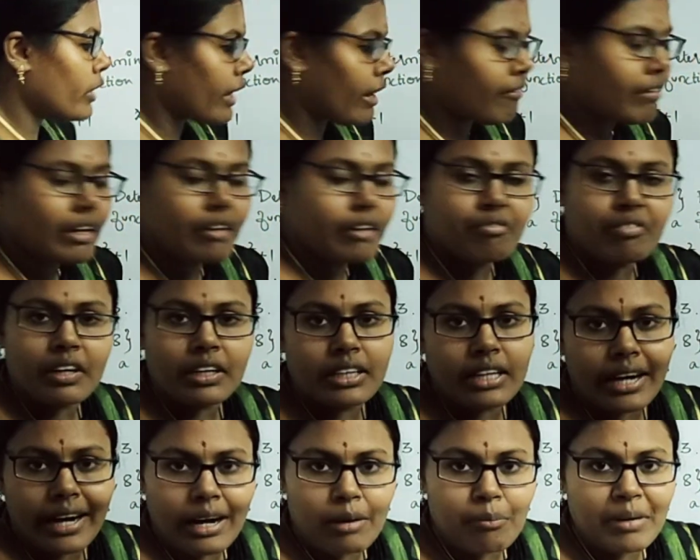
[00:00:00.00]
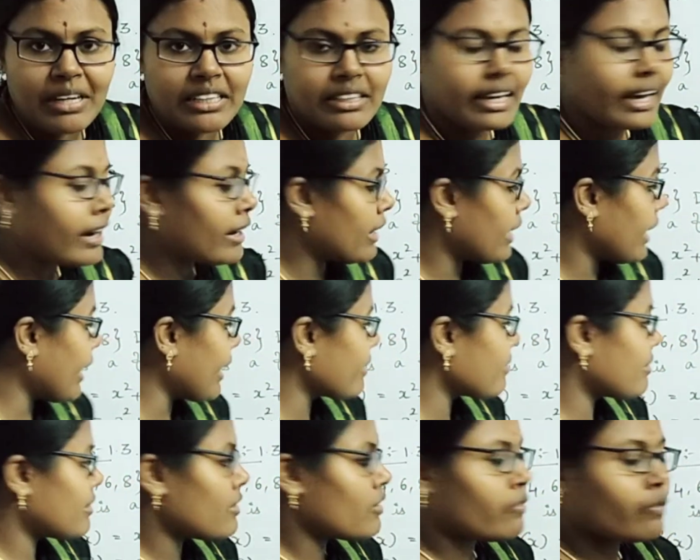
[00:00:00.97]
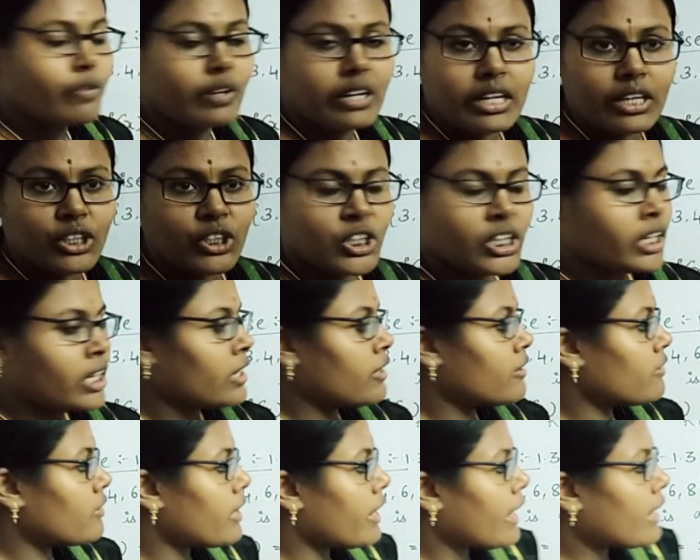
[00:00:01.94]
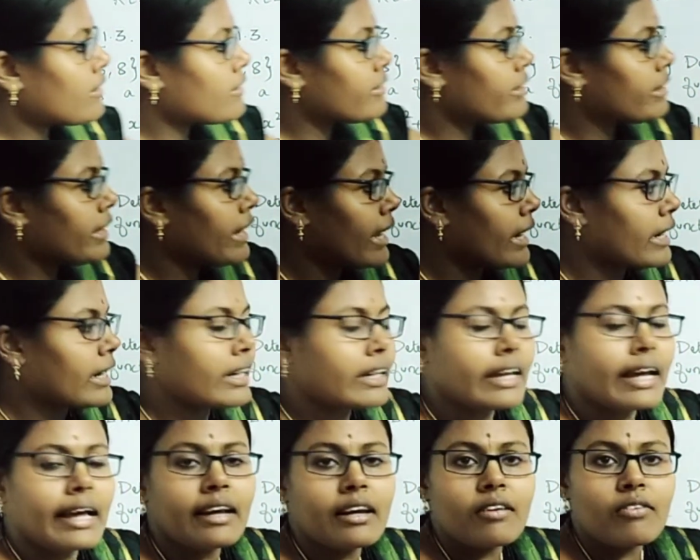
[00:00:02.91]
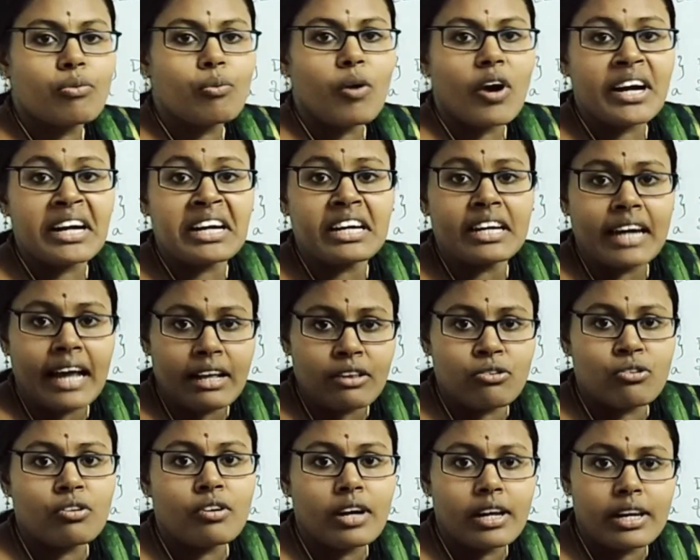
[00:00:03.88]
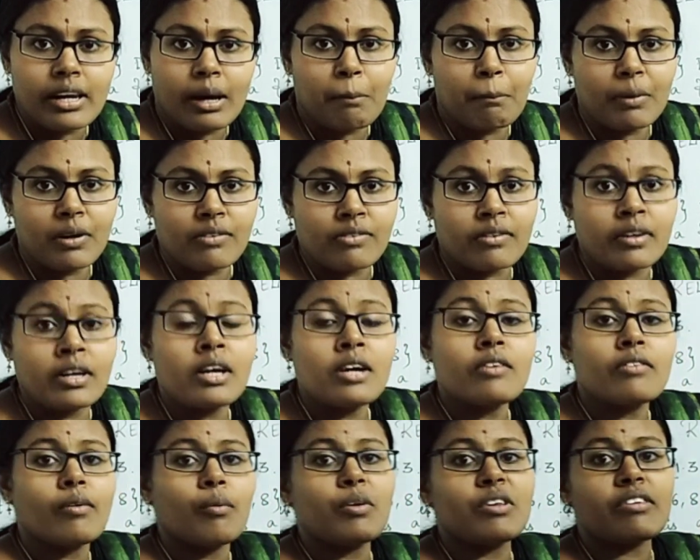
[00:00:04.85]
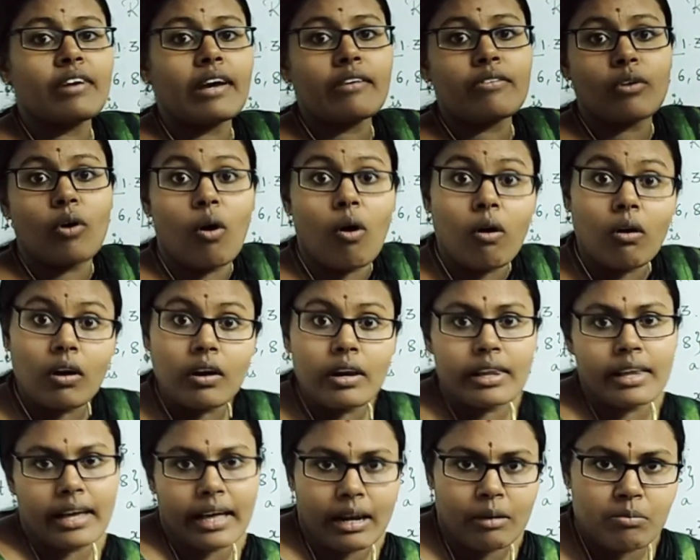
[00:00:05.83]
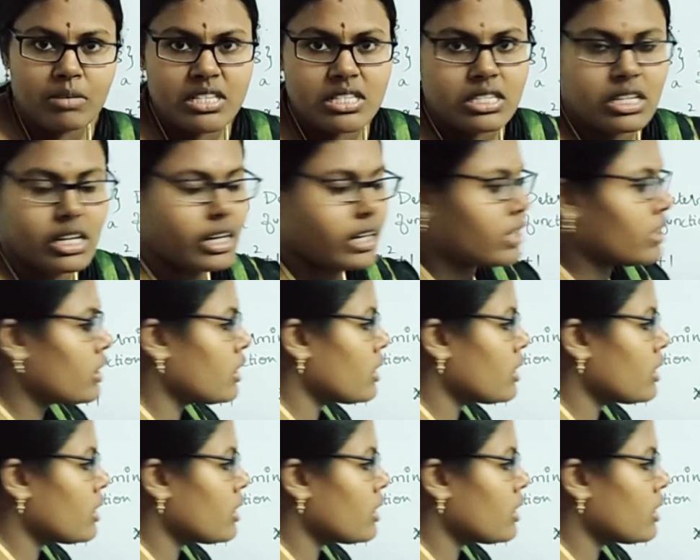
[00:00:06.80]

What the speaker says: have any further element there. X is finished. So next N. N is what? Natural numbers. So which has all the elements in it.